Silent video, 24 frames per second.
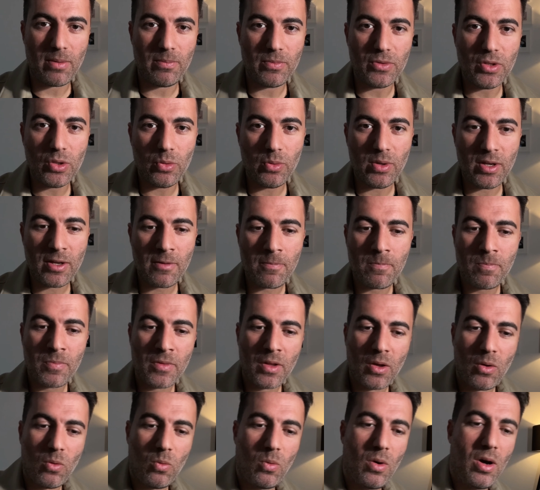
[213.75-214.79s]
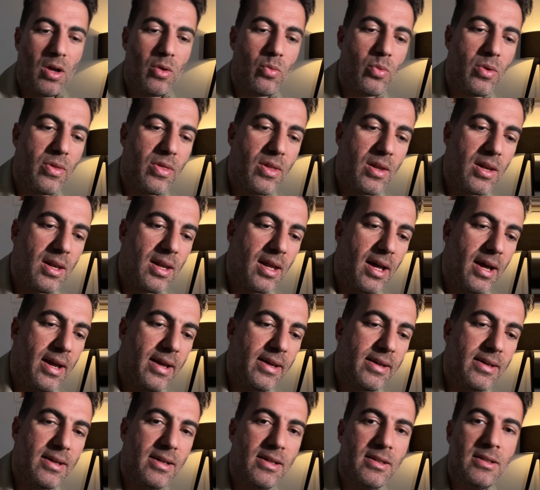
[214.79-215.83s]
doing. While with the
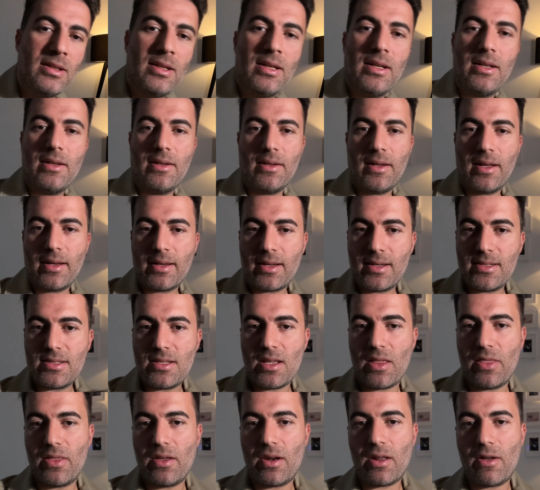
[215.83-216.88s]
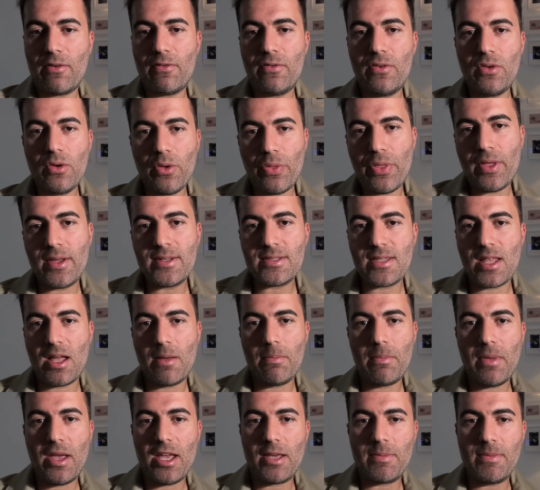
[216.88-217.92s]
Leica, like I said, there are a few things that
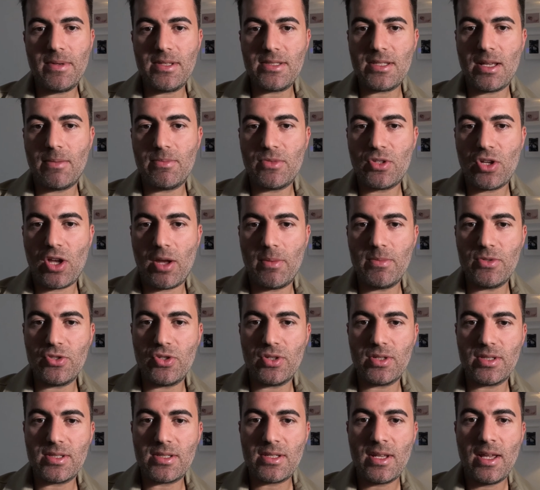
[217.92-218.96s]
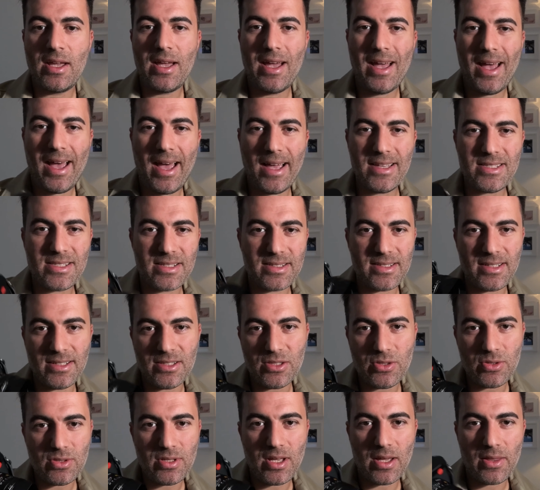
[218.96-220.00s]
make me sometimes just hesitant
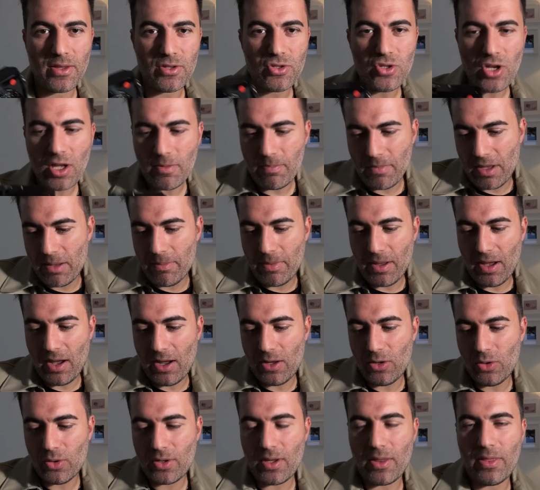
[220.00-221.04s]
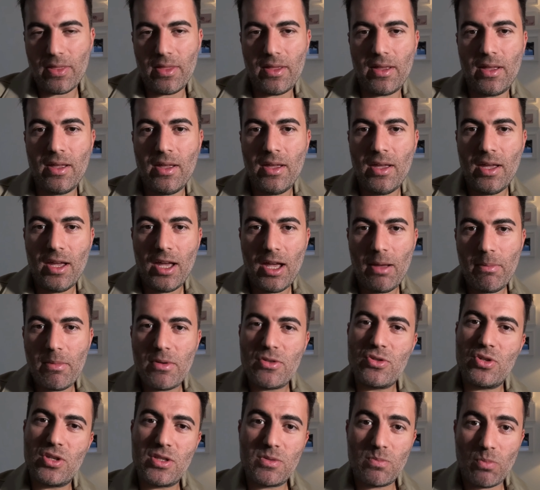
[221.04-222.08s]
to take the shot. Maybe I look at the
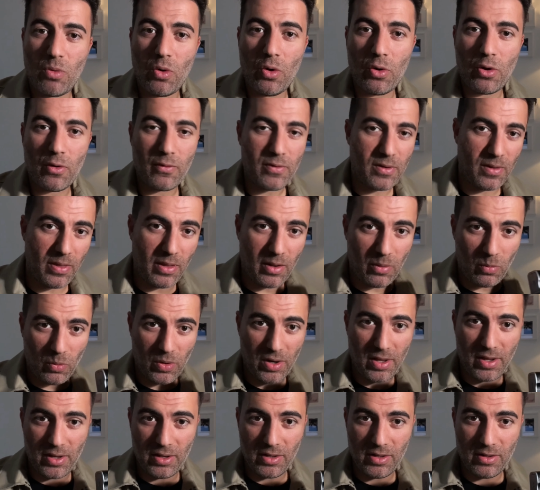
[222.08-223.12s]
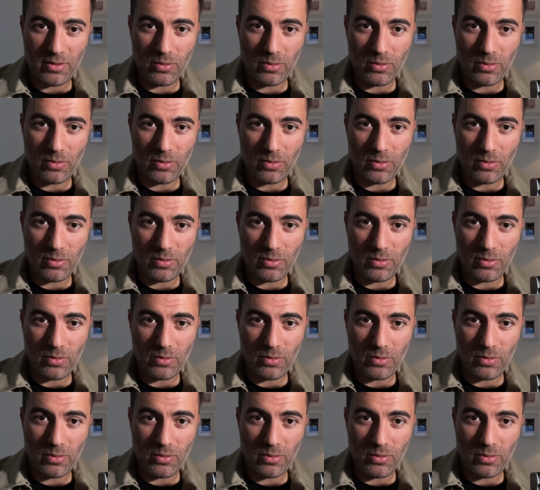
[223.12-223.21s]
images more often than what I